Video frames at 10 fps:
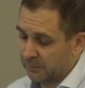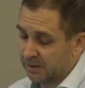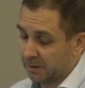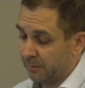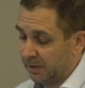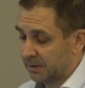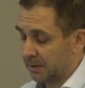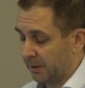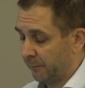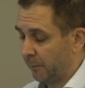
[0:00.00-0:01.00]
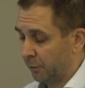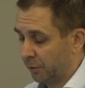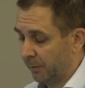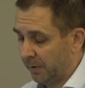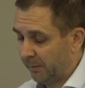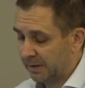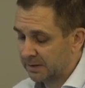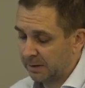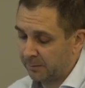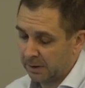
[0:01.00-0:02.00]
That means that if you want to implement
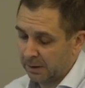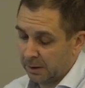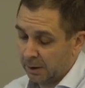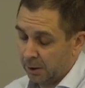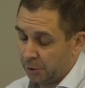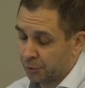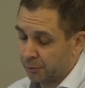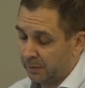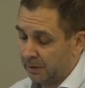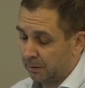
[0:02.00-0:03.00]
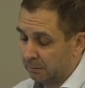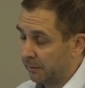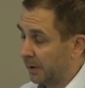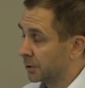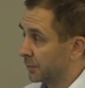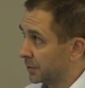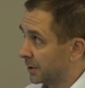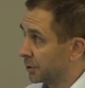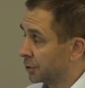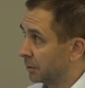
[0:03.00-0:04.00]
them, it should be quite
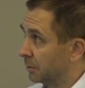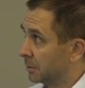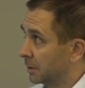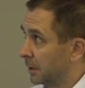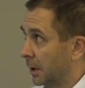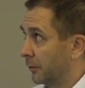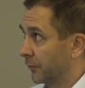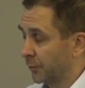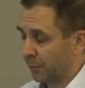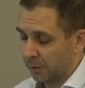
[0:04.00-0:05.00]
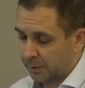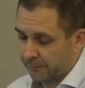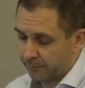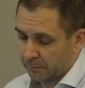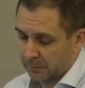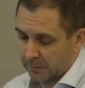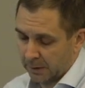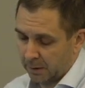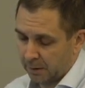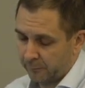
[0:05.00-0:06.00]
substantial kind of support
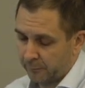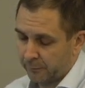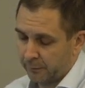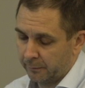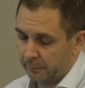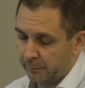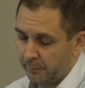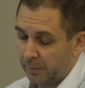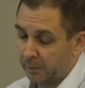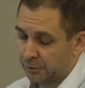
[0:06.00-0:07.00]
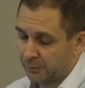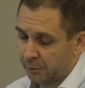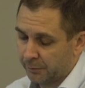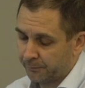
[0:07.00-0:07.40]
for public support.